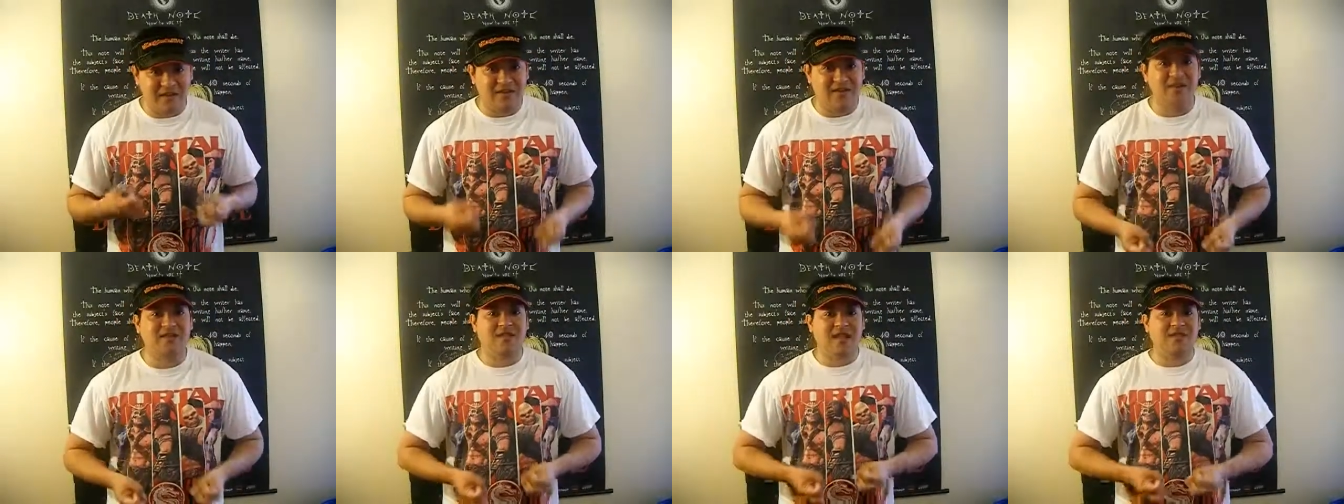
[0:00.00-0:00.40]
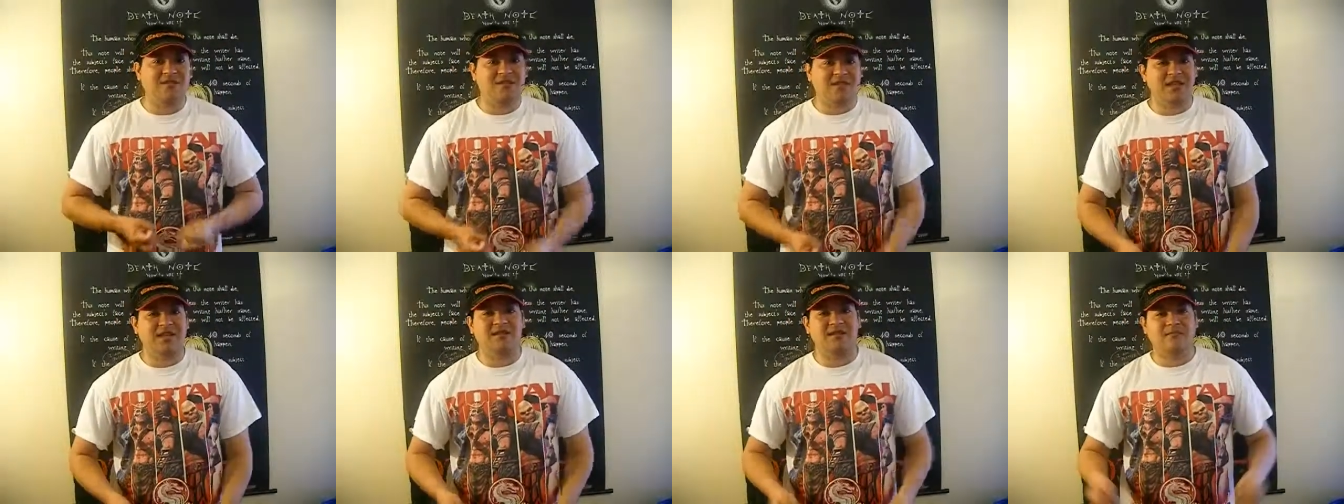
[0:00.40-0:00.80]
I did like
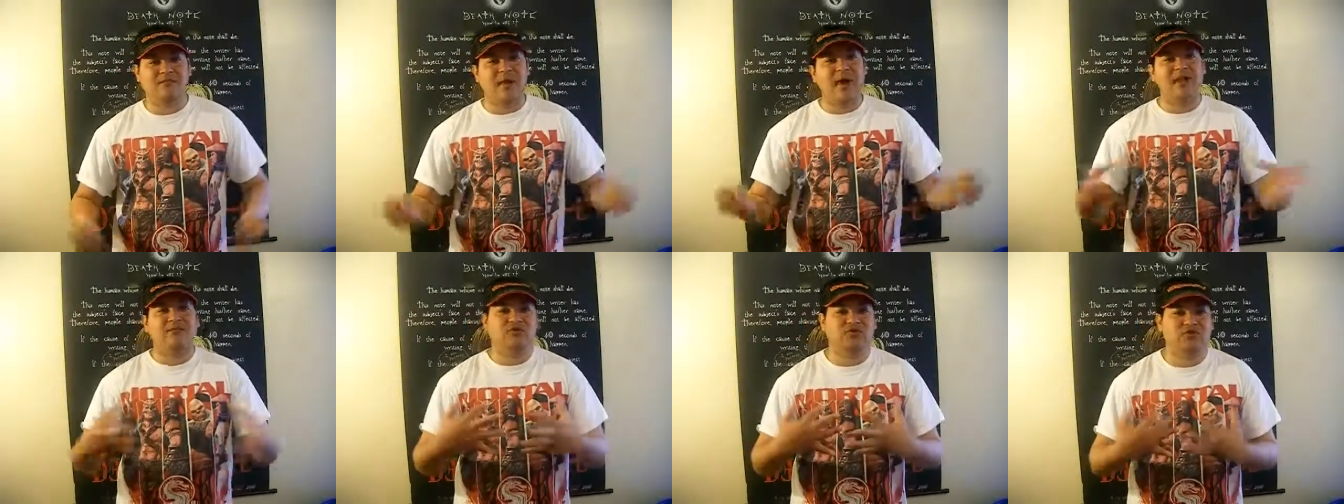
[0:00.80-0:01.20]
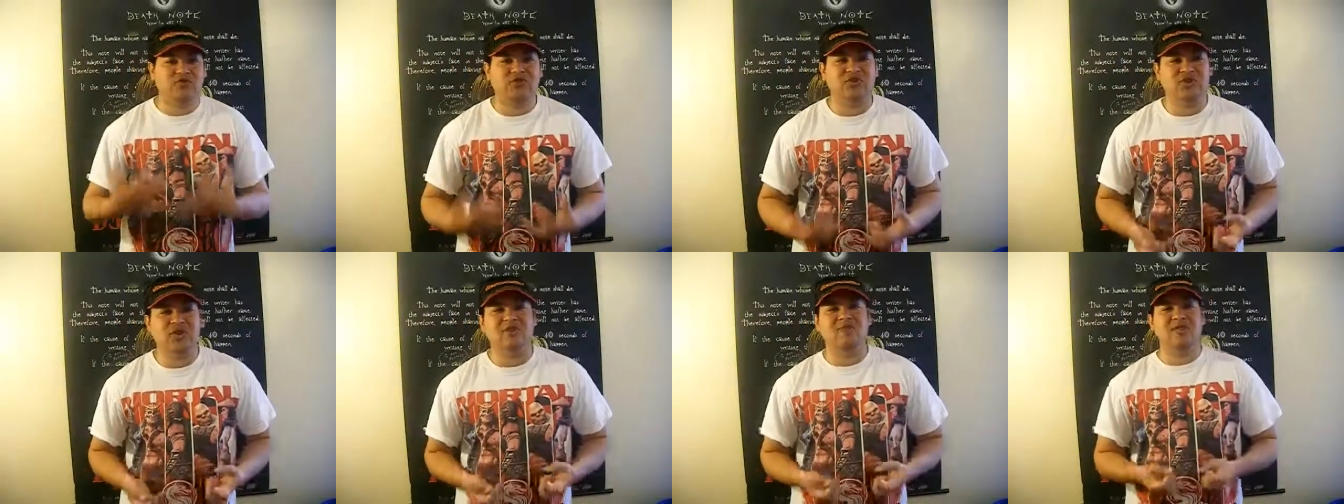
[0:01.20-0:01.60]
seeing the
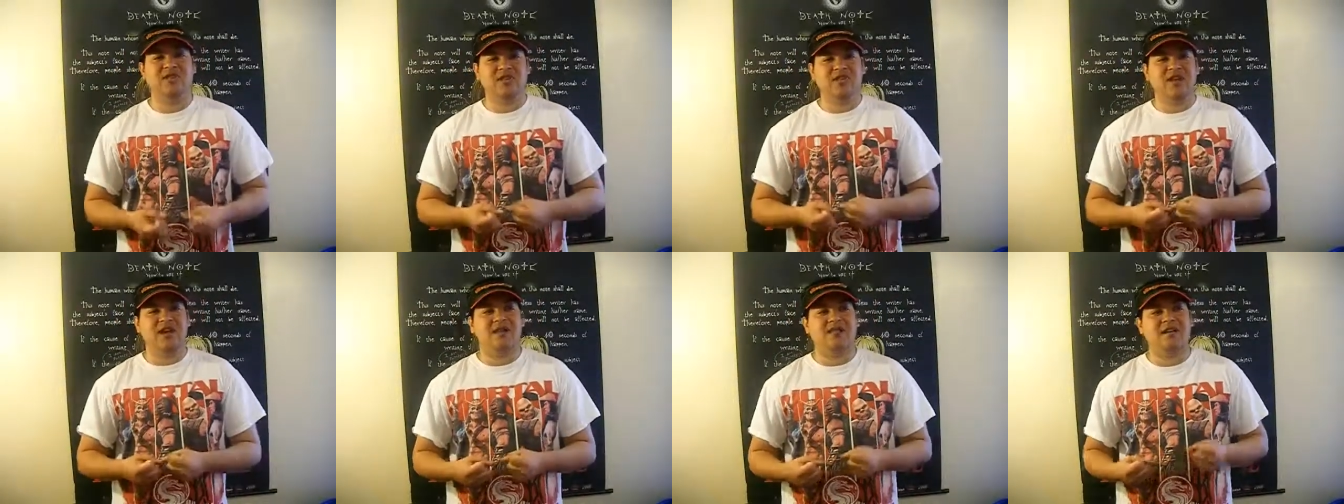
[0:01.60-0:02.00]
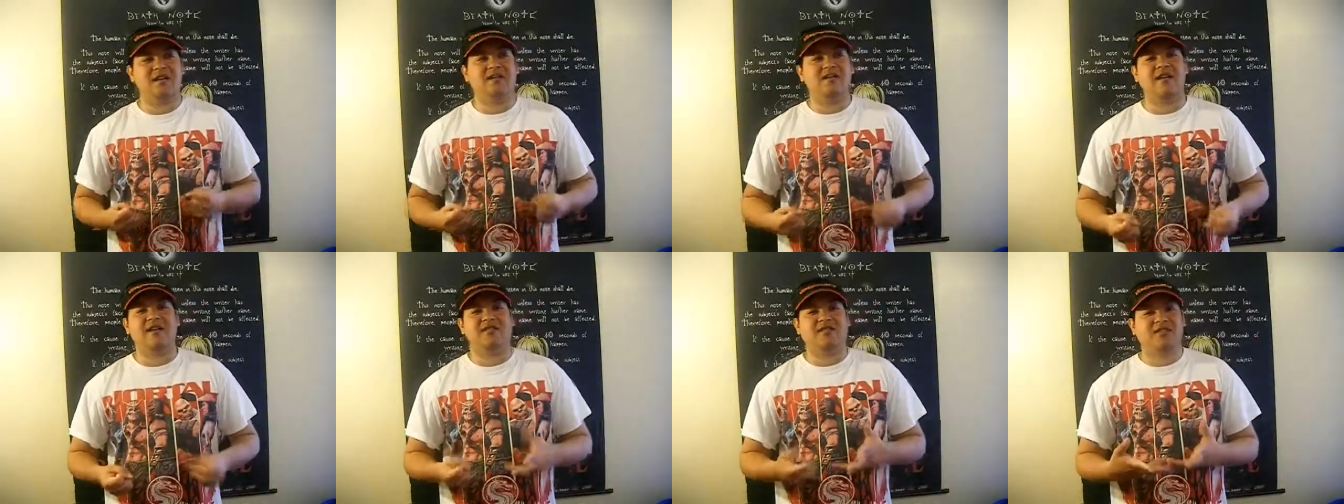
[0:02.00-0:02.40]
monsters and everything. I
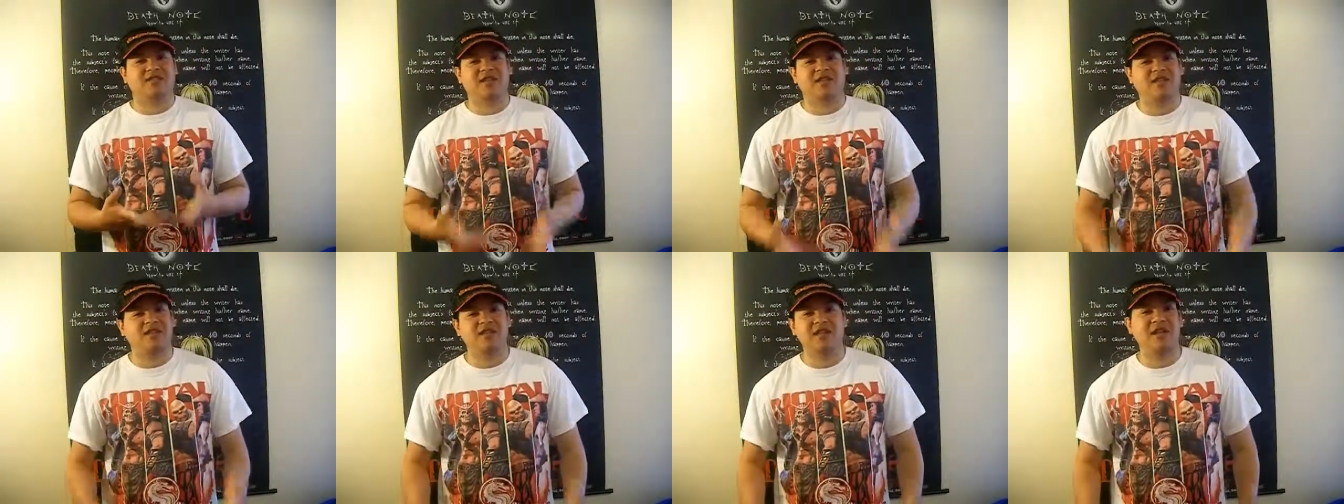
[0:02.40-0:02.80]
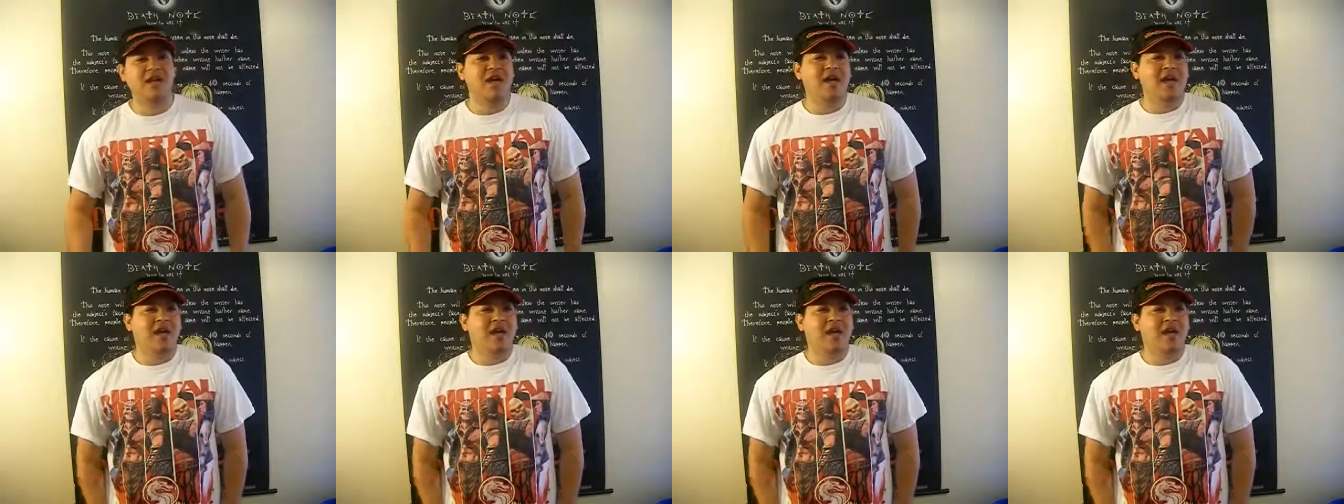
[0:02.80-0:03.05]
did like seeing,